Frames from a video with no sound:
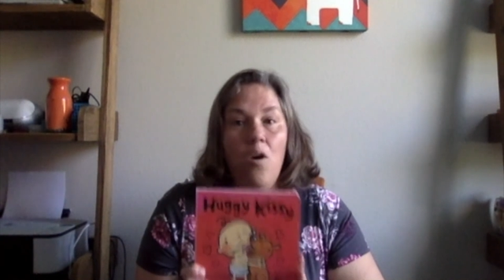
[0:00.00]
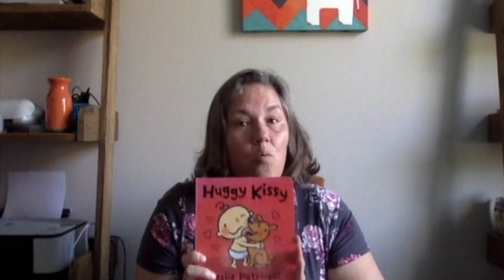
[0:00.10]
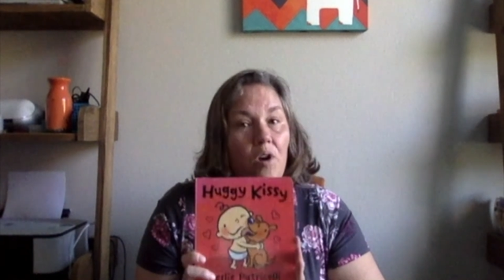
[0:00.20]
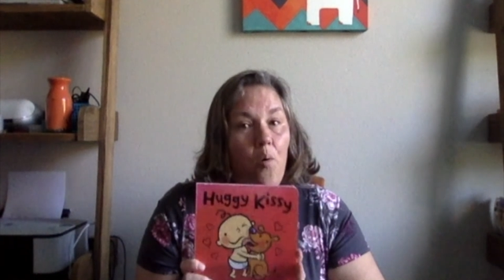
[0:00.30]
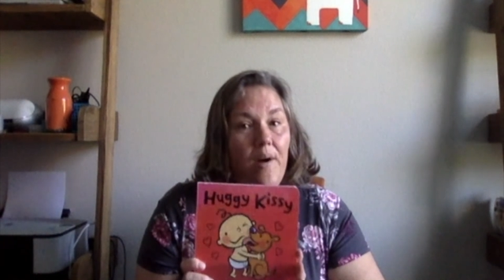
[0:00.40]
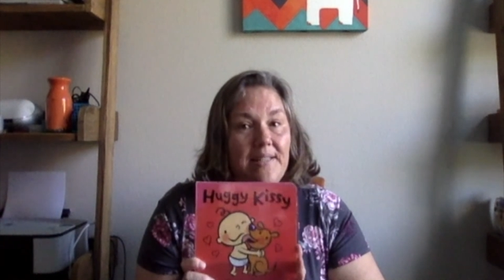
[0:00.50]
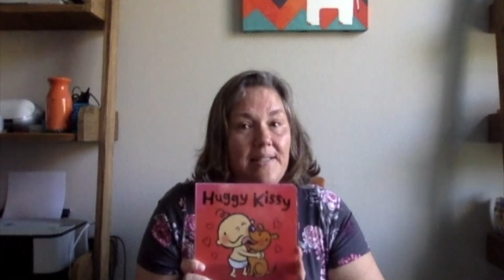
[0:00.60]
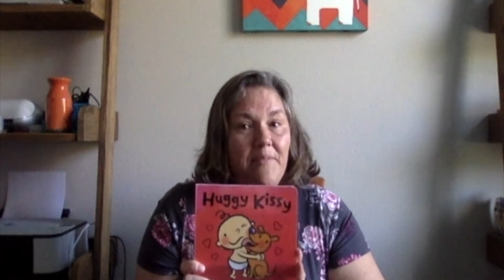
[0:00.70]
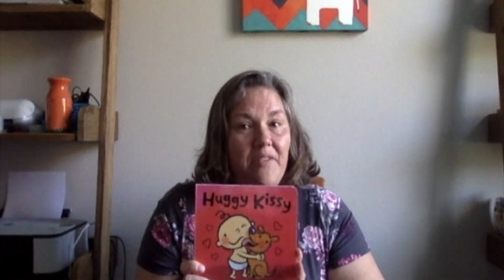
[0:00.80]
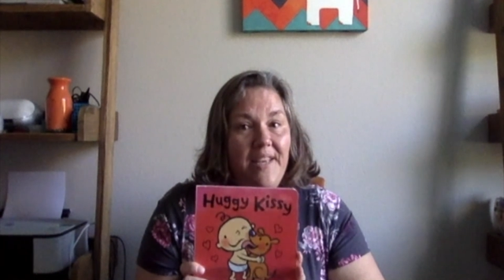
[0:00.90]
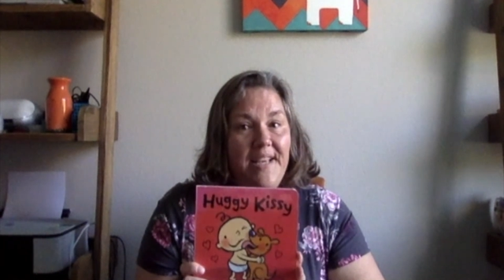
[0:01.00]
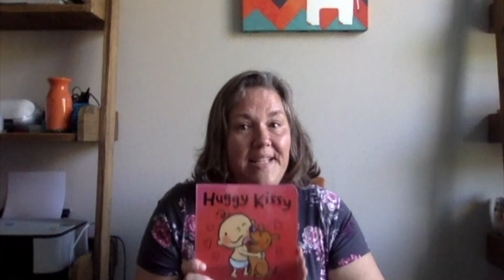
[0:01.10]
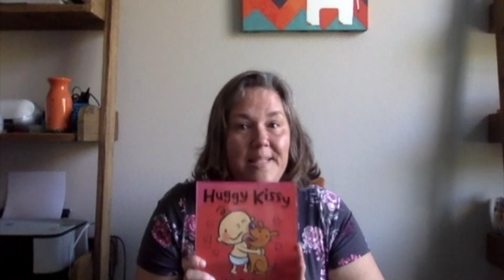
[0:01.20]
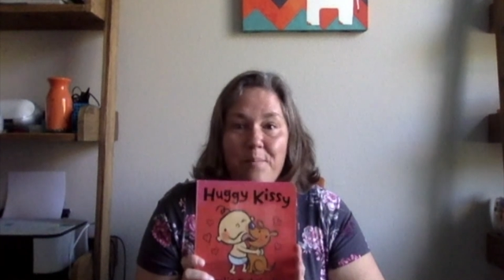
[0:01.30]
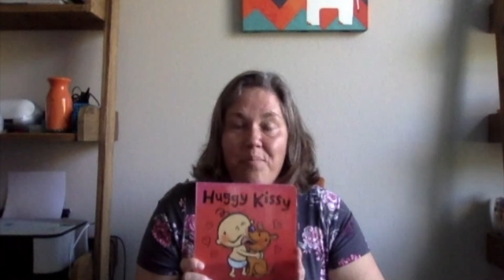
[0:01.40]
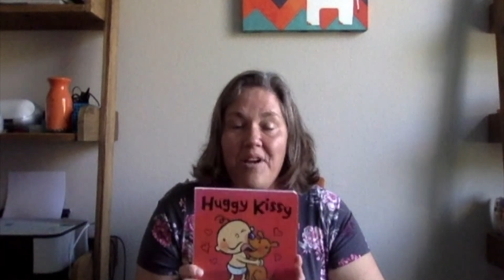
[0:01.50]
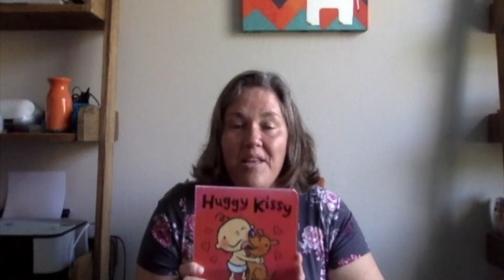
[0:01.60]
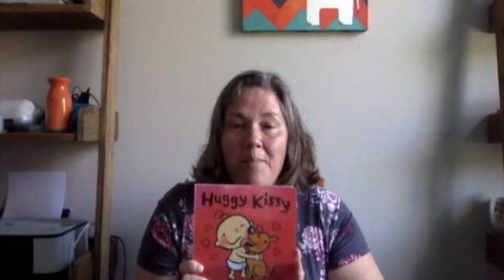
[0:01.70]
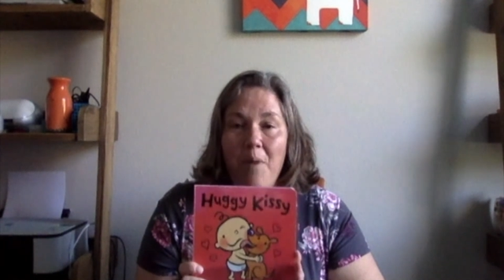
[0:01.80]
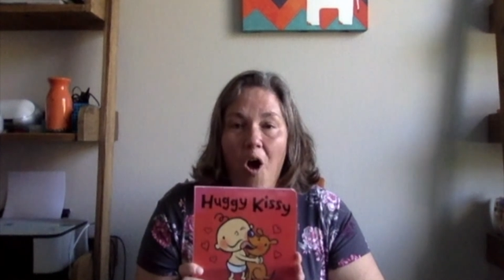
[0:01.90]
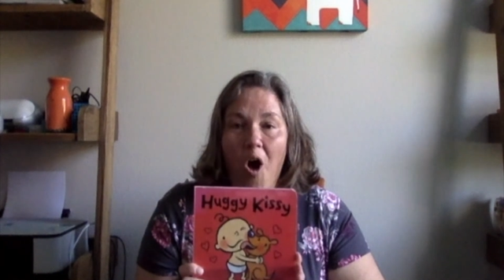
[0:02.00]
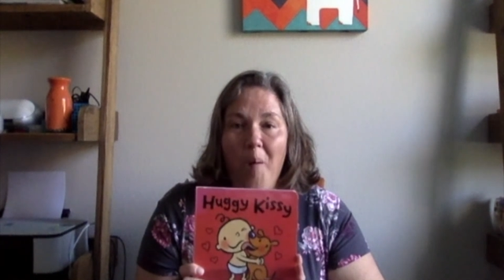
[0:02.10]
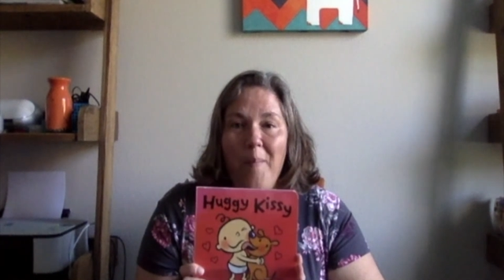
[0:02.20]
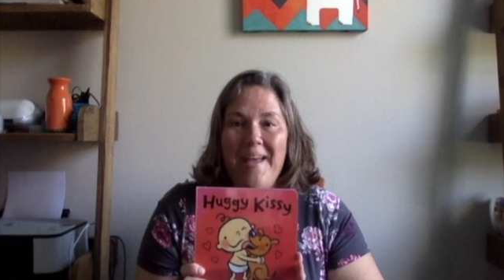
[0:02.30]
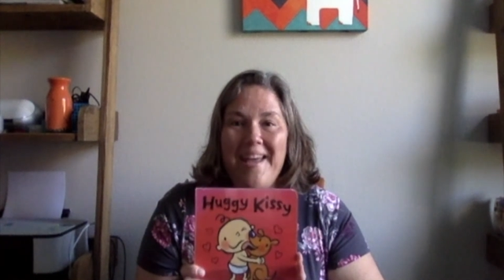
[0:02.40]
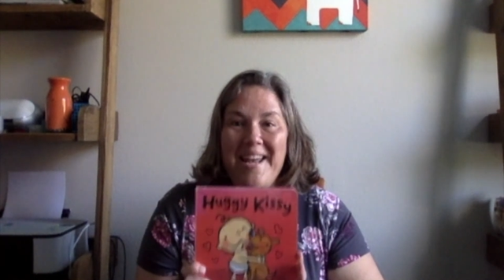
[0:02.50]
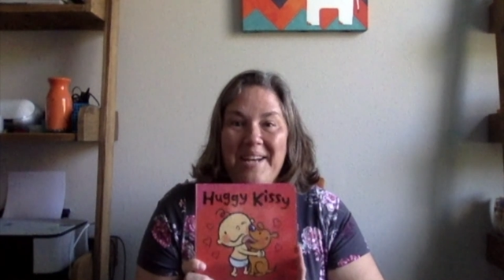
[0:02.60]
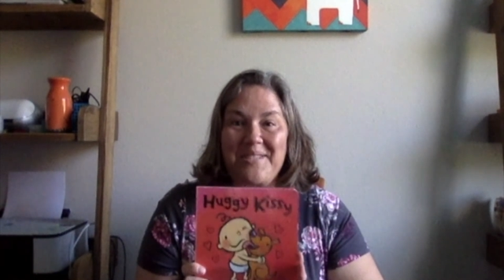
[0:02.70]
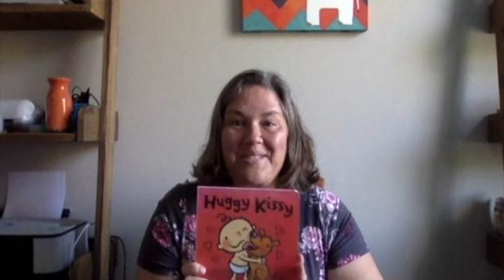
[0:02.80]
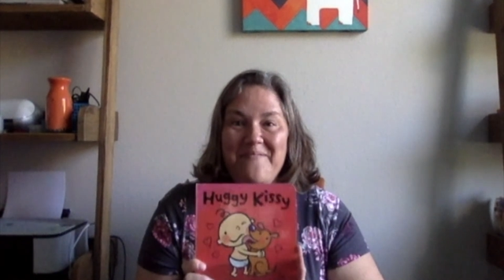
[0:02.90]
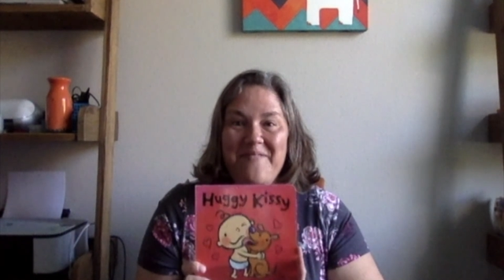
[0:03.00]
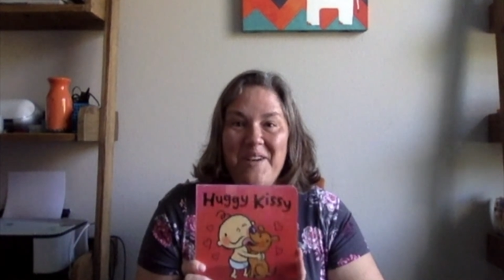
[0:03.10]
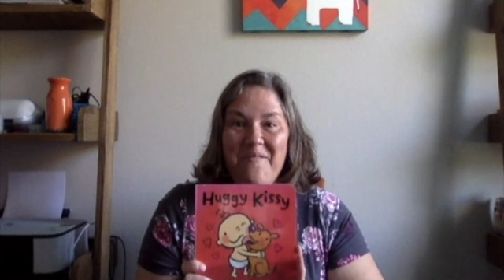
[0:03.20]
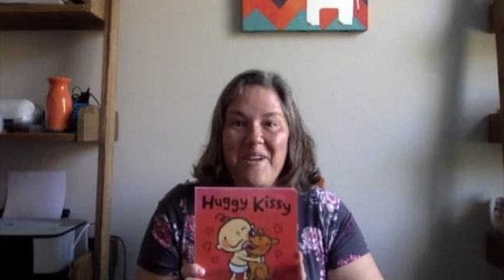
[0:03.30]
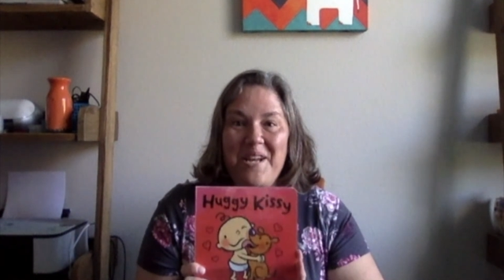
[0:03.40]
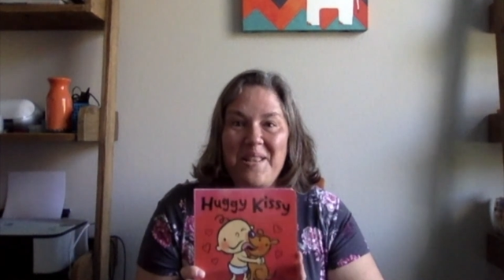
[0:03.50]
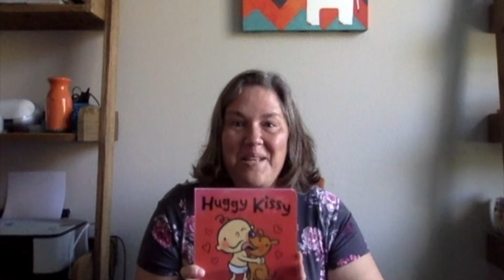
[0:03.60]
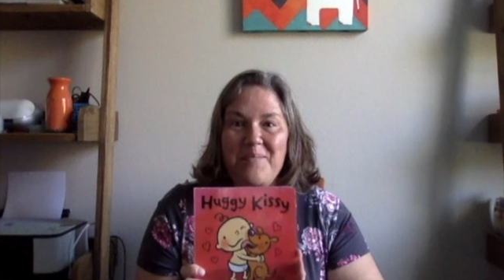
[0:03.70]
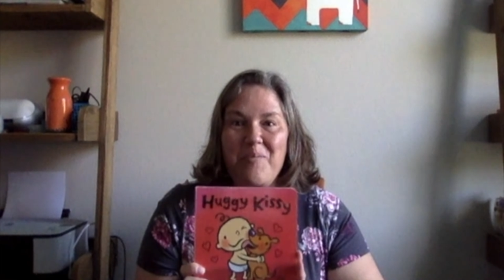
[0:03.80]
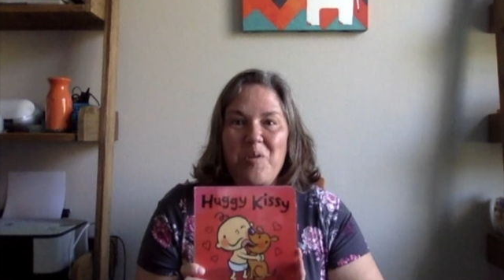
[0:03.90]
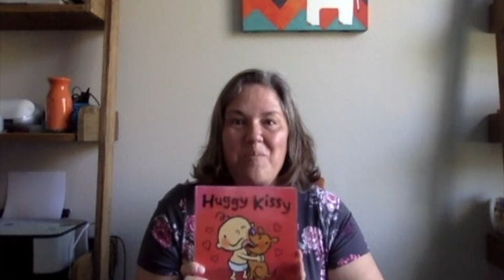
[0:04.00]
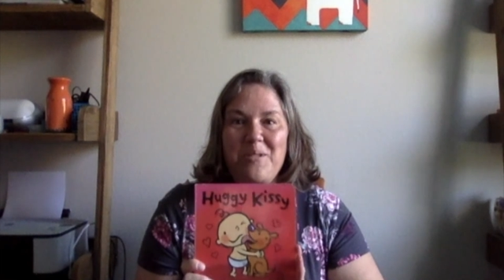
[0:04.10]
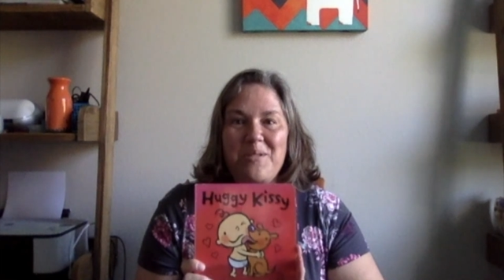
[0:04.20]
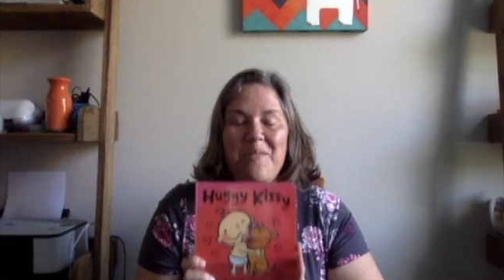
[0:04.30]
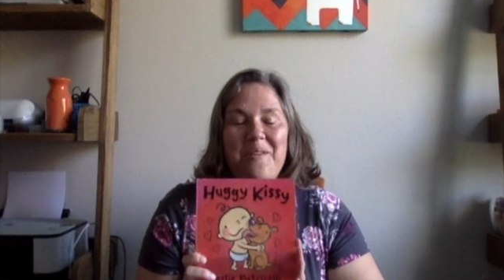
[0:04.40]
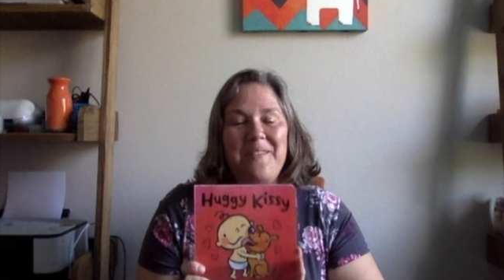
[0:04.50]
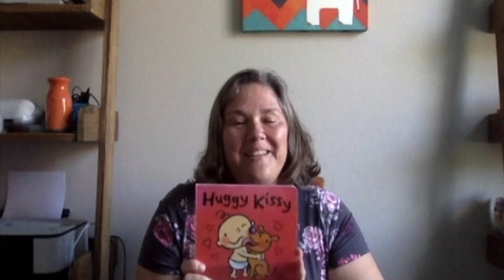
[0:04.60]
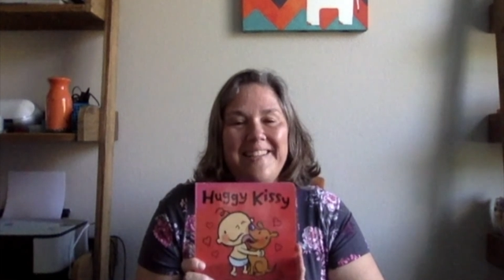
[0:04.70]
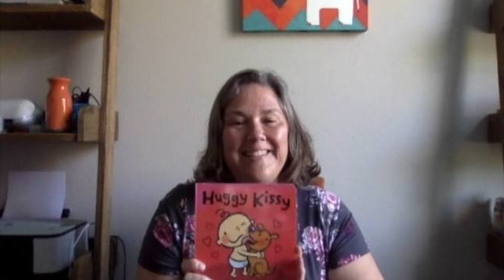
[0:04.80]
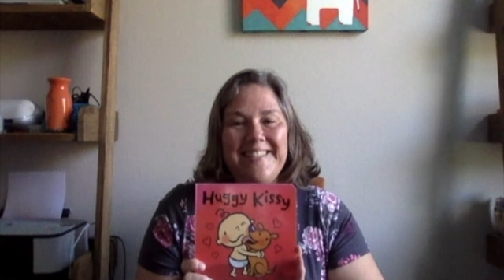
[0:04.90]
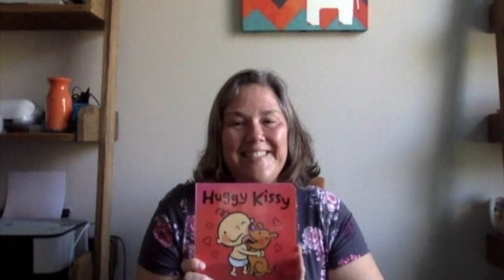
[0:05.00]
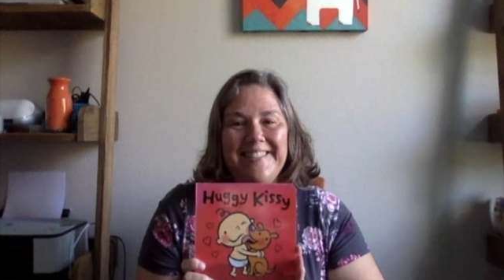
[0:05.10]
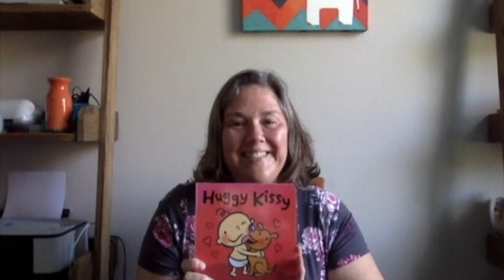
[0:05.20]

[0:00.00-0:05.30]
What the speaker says: Request some of these, bring them home, and have some fun reading these board books with your littles.